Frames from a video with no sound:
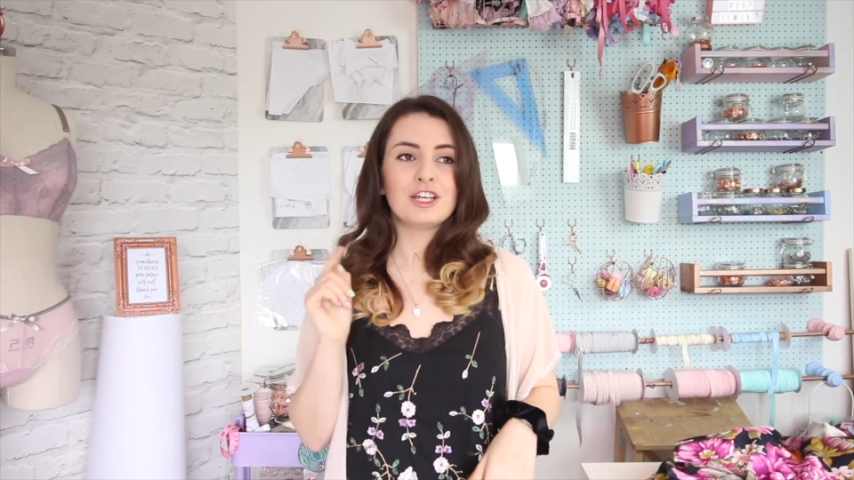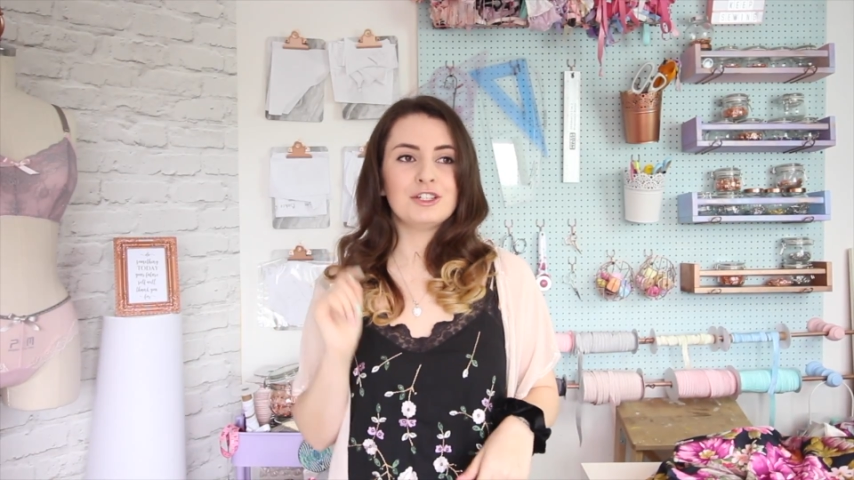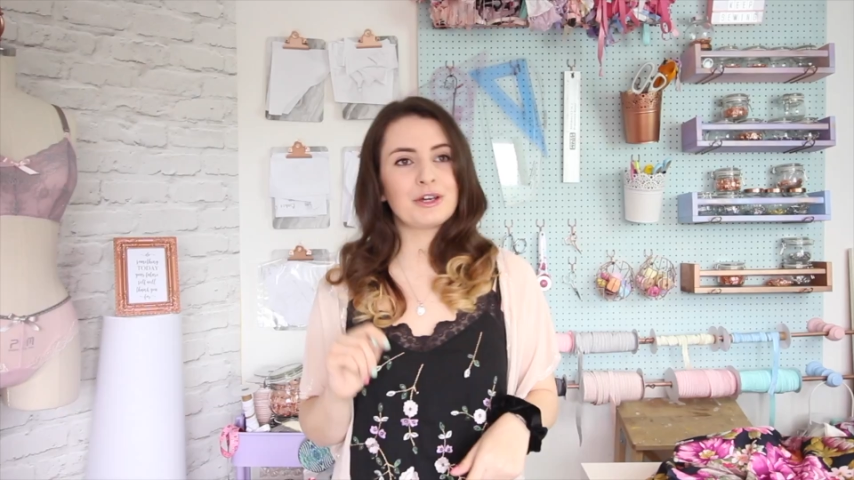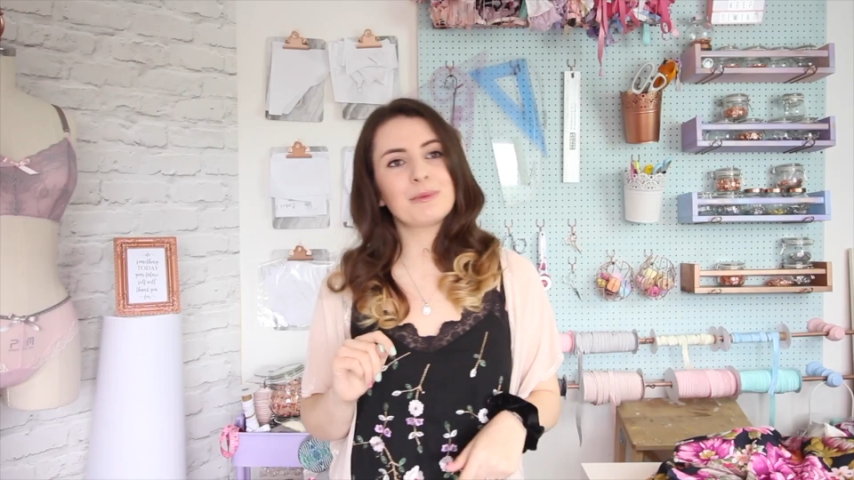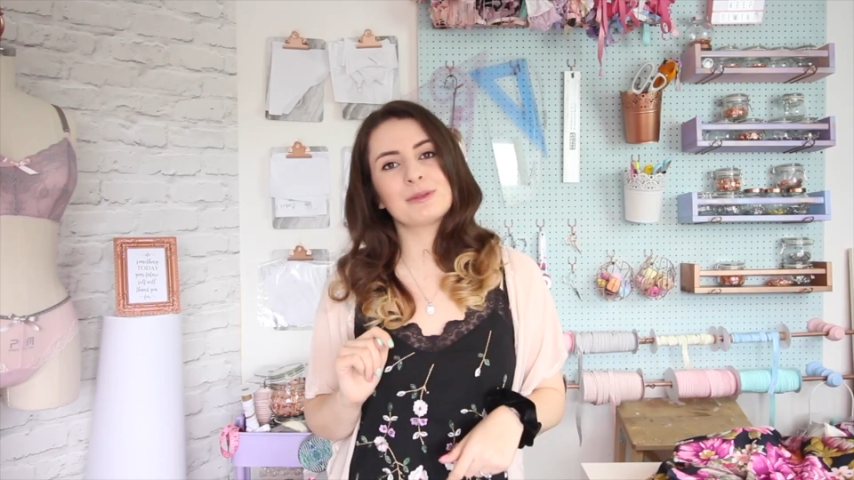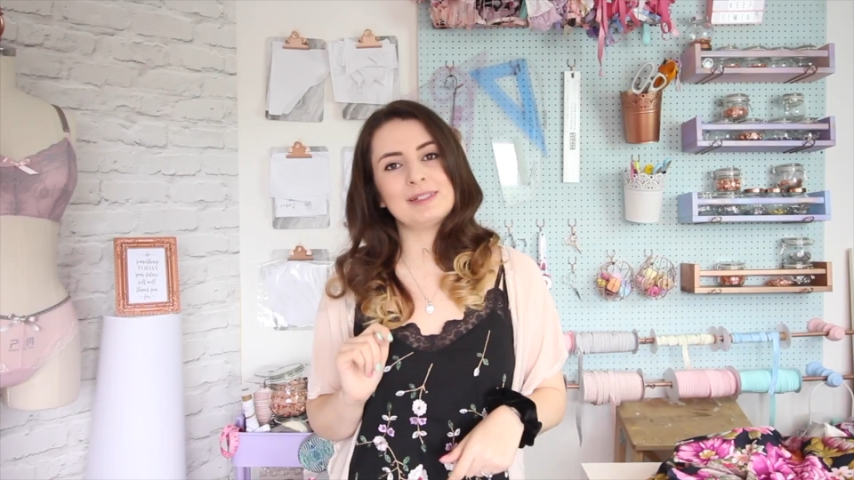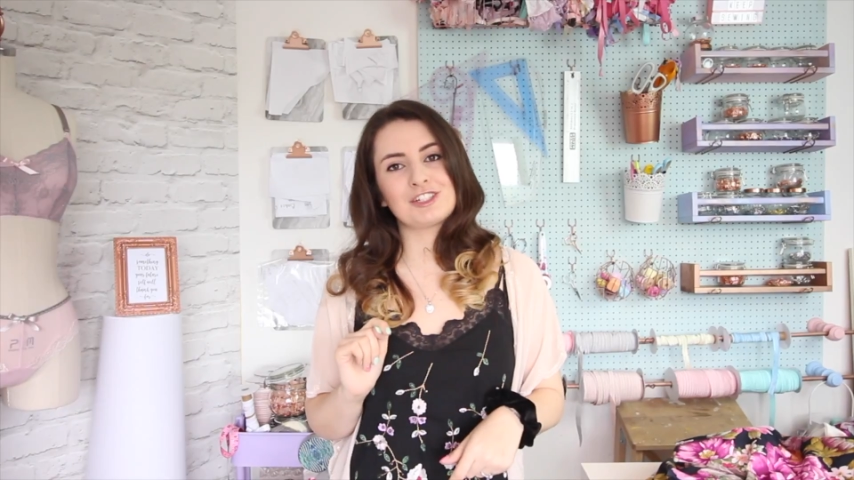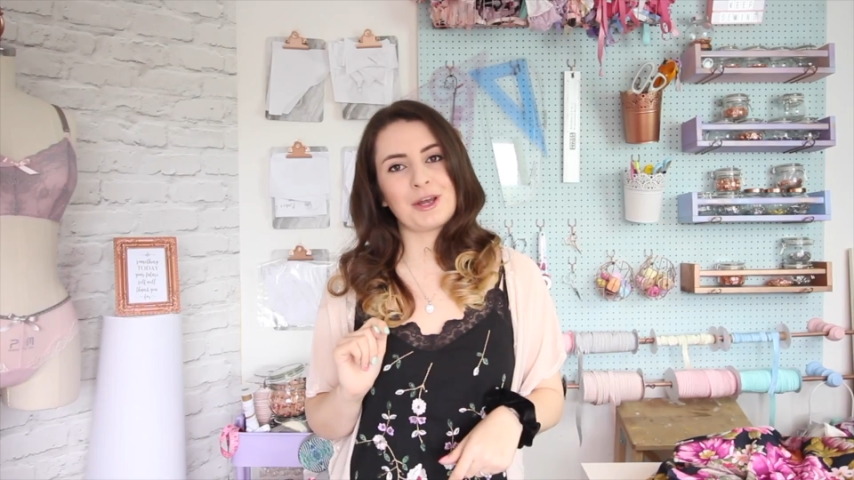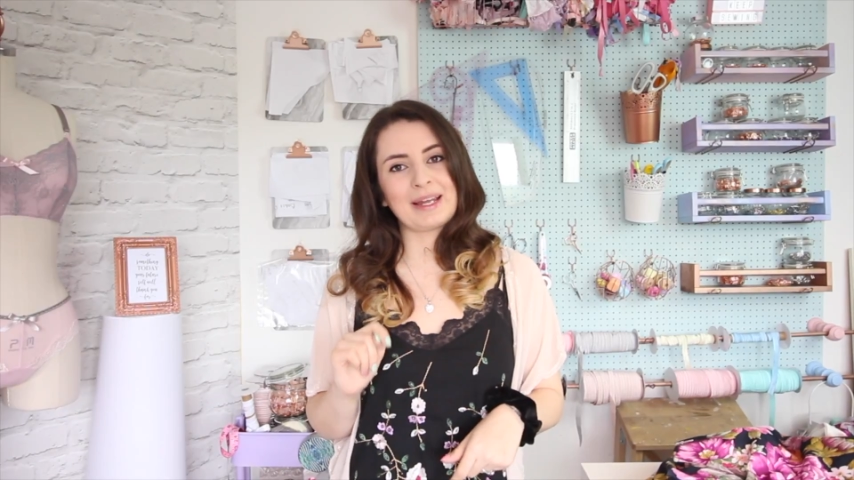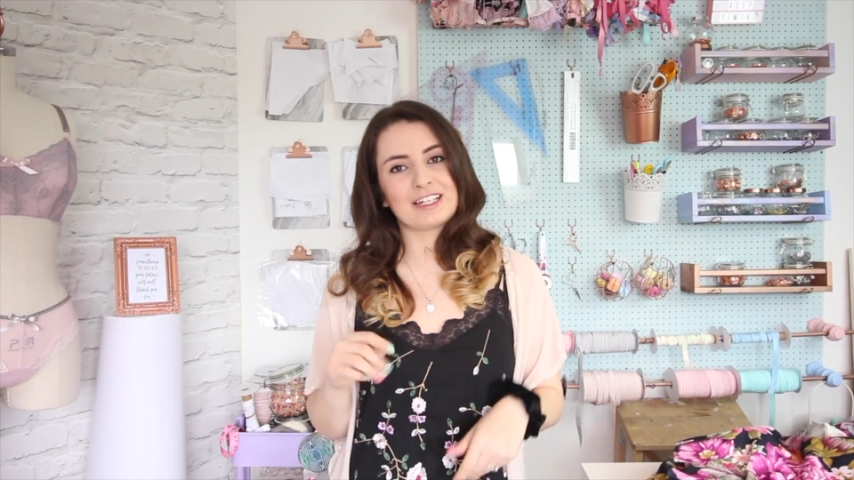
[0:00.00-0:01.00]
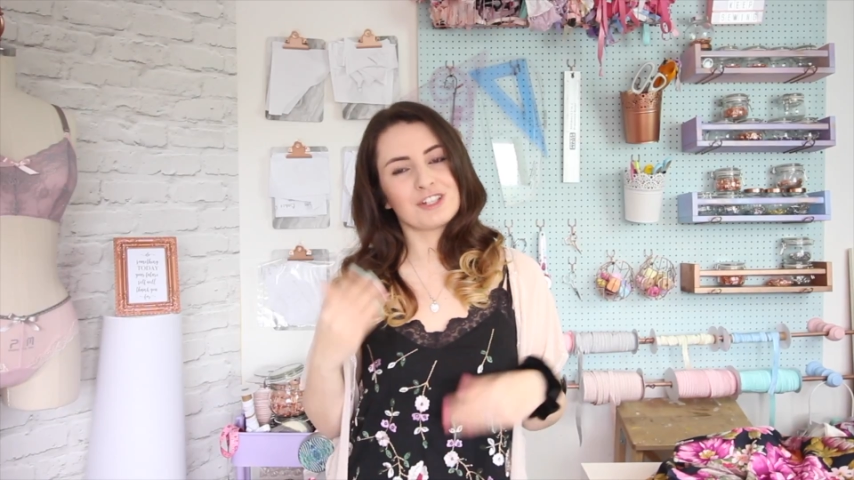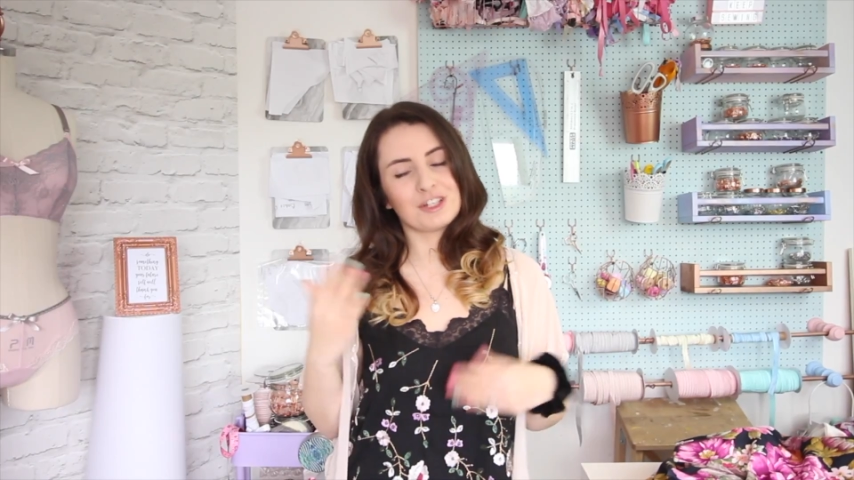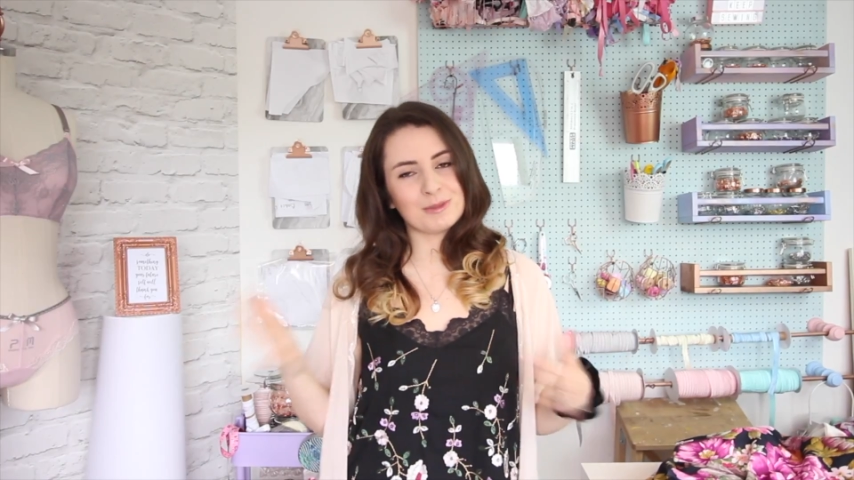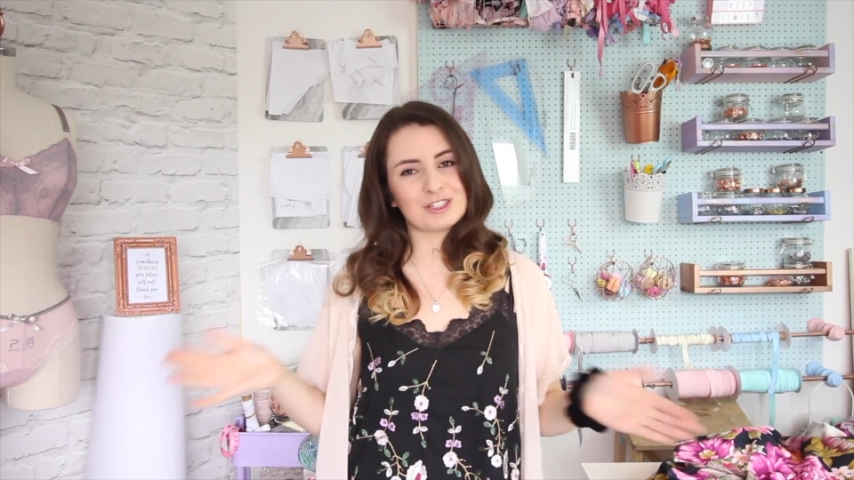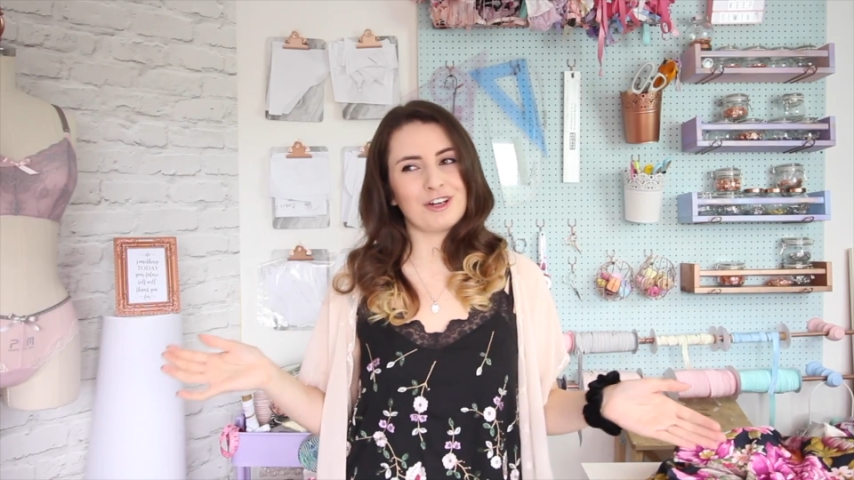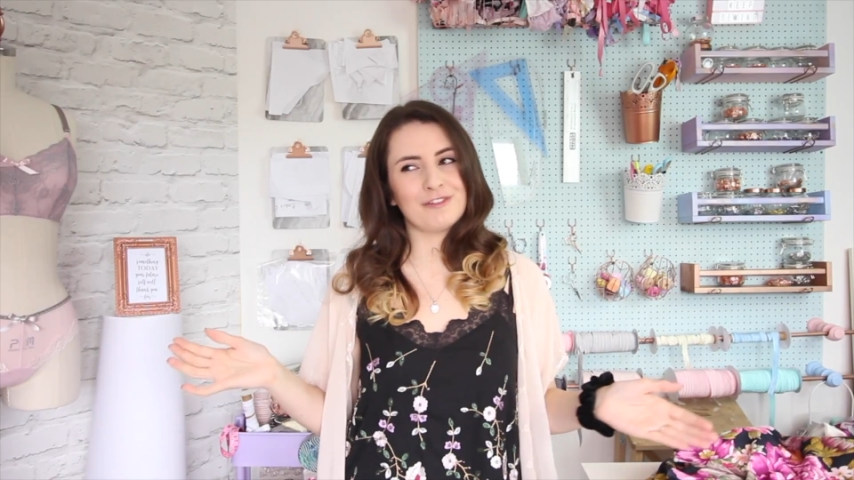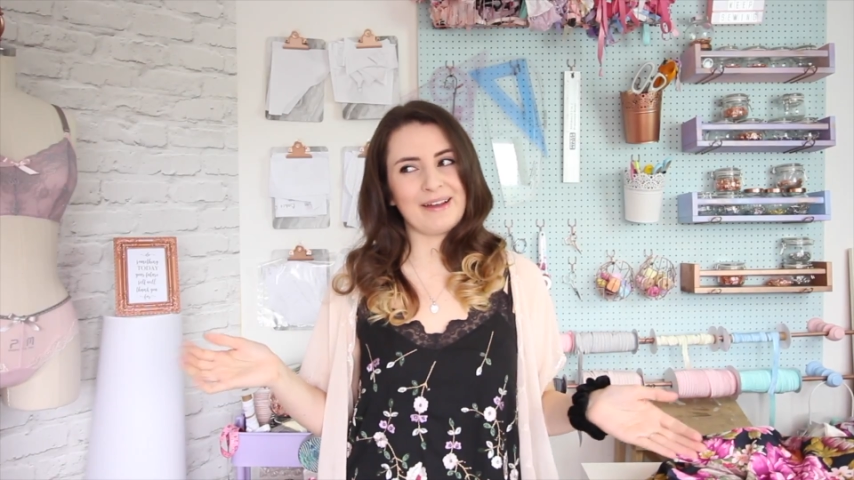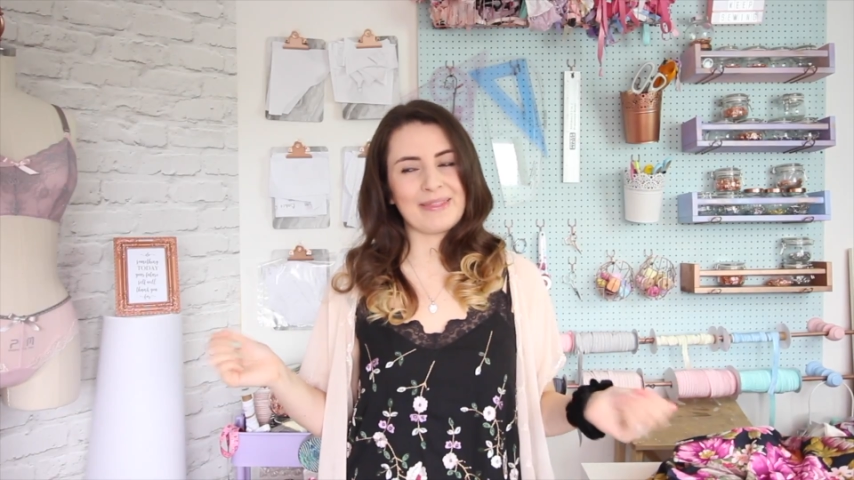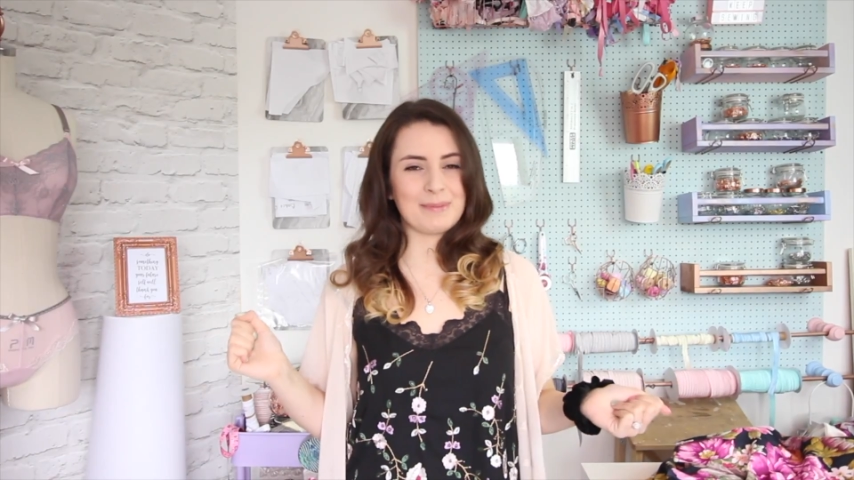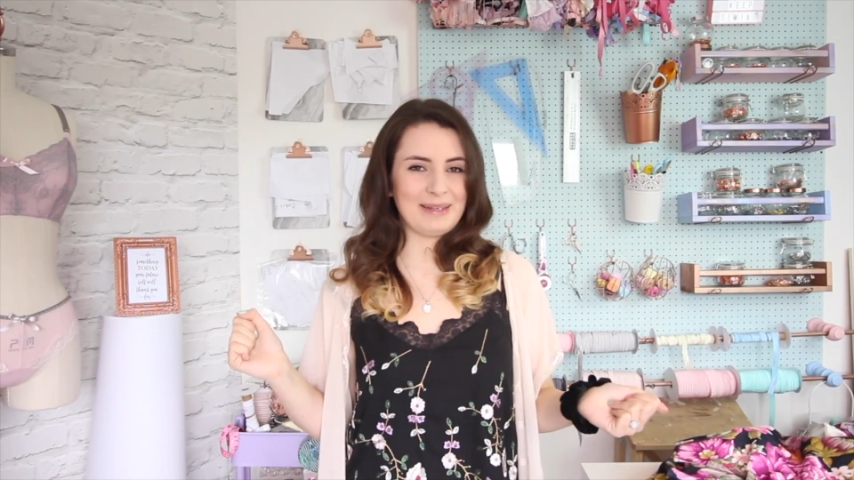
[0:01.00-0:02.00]
You don't want to be showing too much off
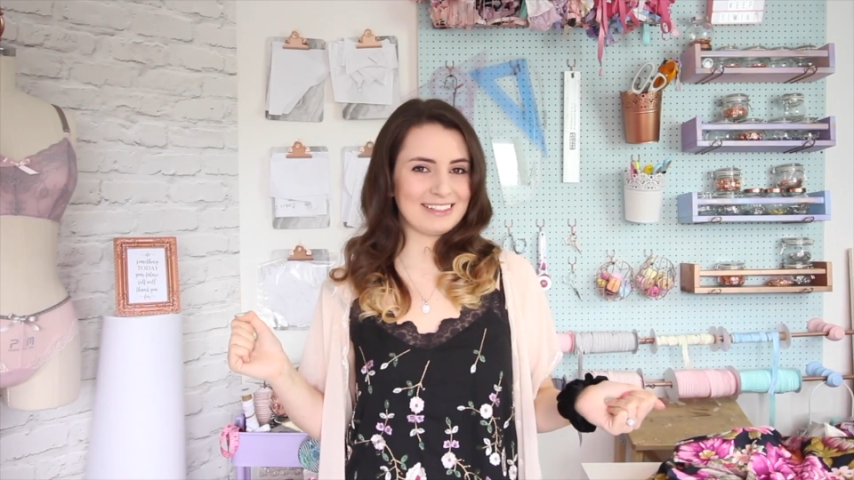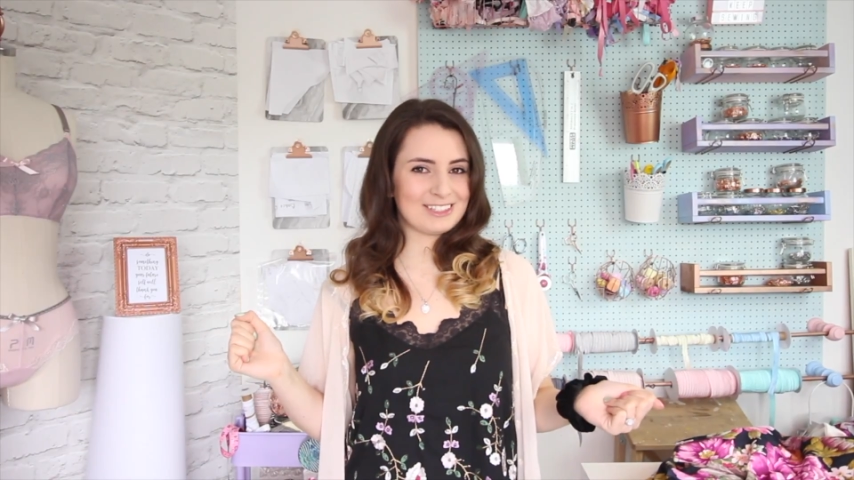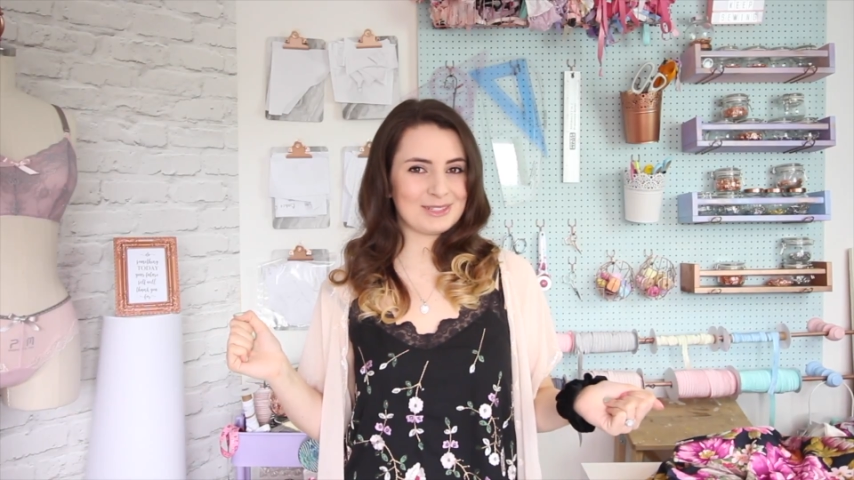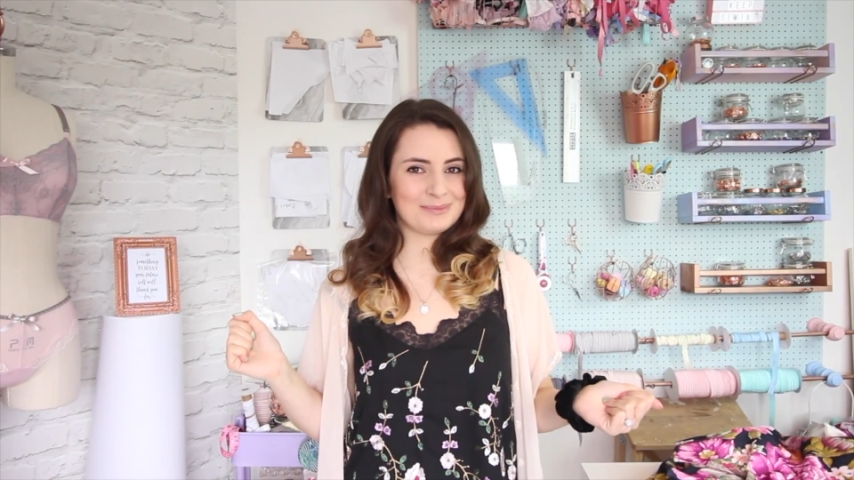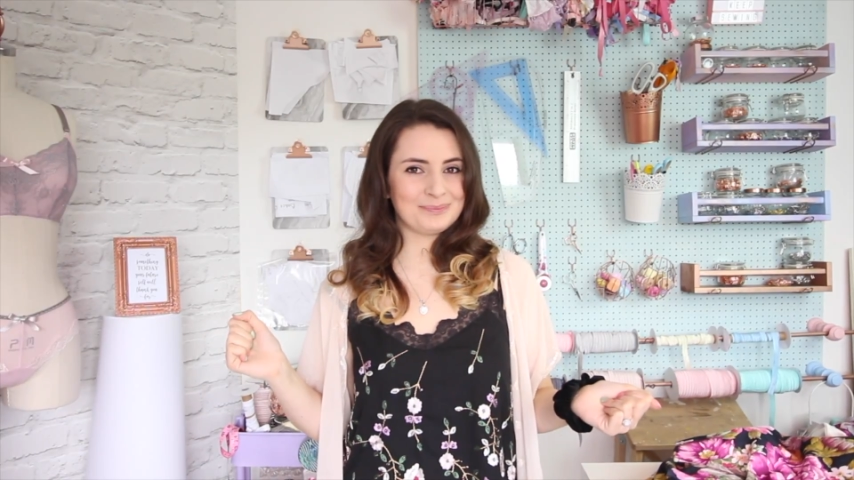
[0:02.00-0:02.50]
at the beach.